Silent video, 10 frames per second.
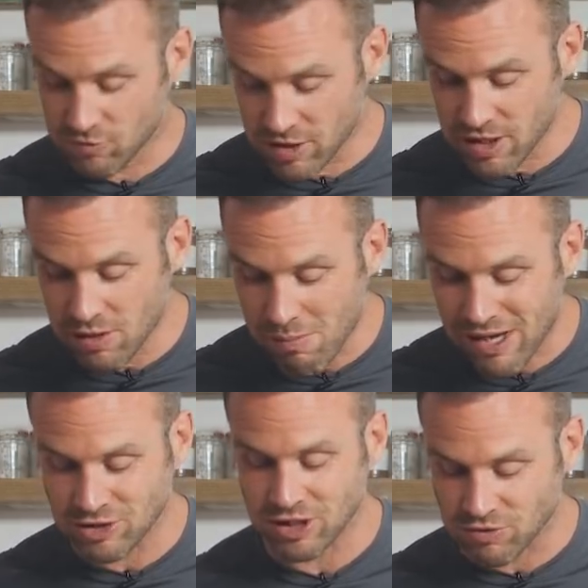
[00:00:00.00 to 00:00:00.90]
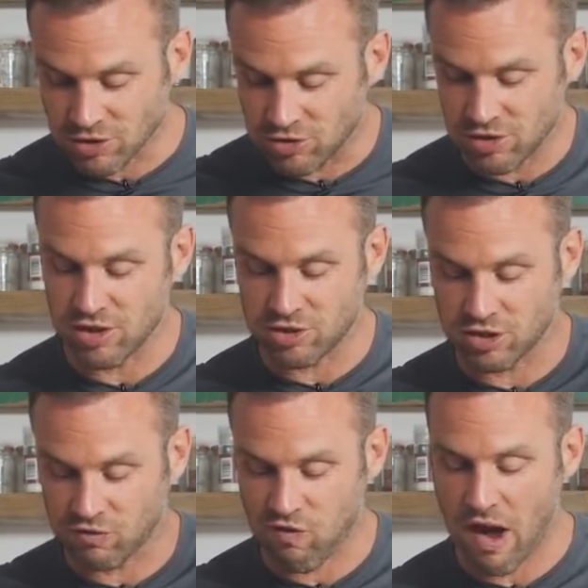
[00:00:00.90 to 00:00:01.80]
Really magnificent,
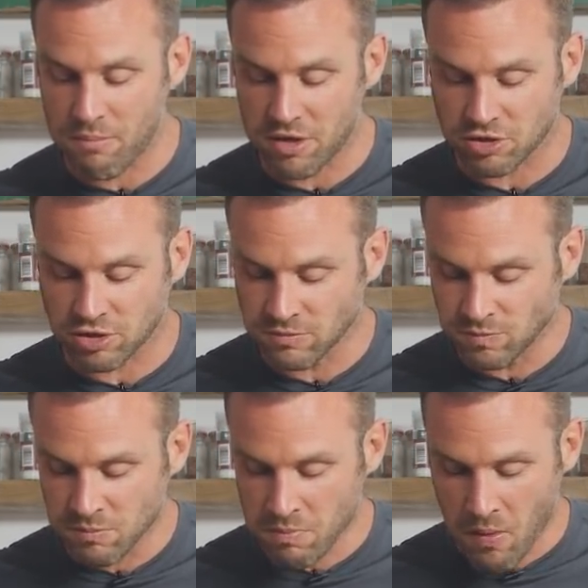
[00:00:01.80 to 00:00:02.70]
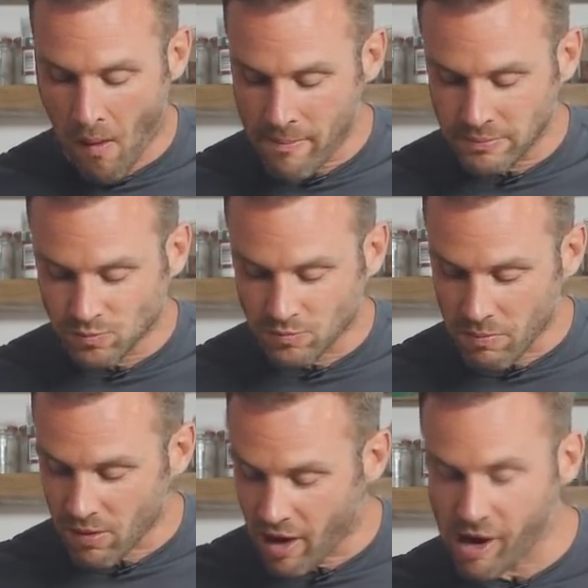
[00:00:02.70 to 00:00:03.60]
delicious, fabulous.
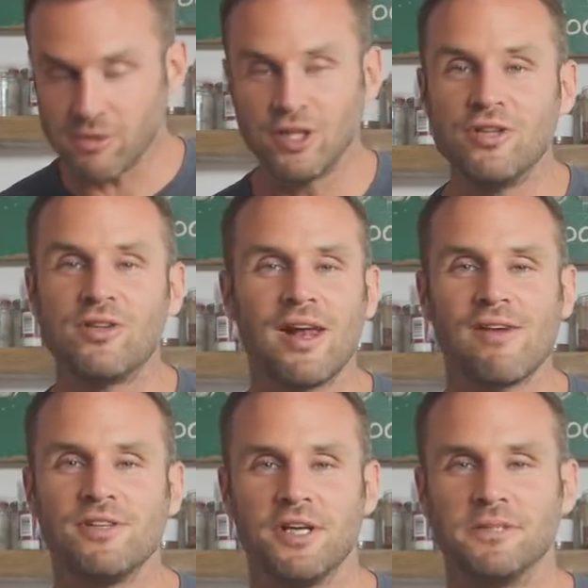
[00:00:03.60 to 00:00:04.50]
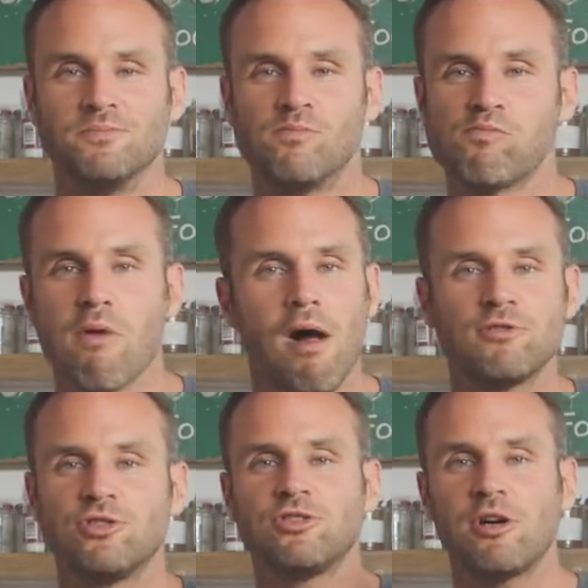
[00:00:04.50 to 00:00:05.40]
I want to eat that every day.
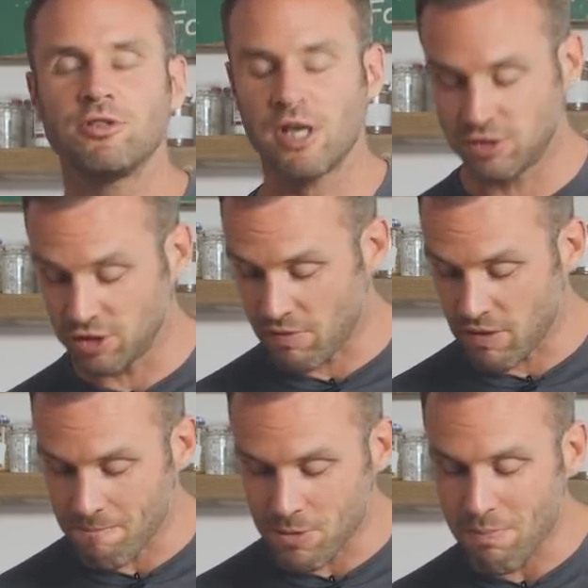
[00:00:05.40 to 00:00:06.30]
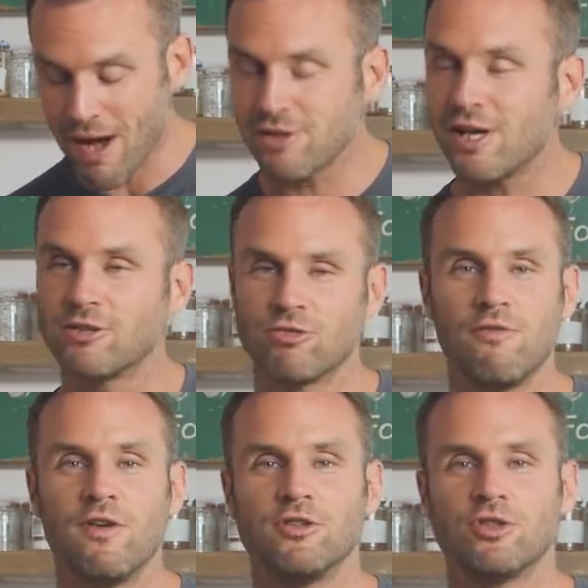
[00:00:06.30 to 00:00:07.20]
That's so tasty. And the pancake's
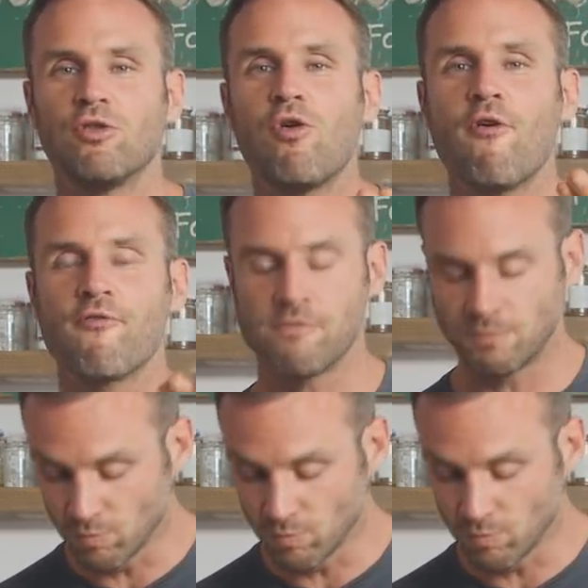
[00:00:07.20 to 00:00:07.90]
lovely and soft.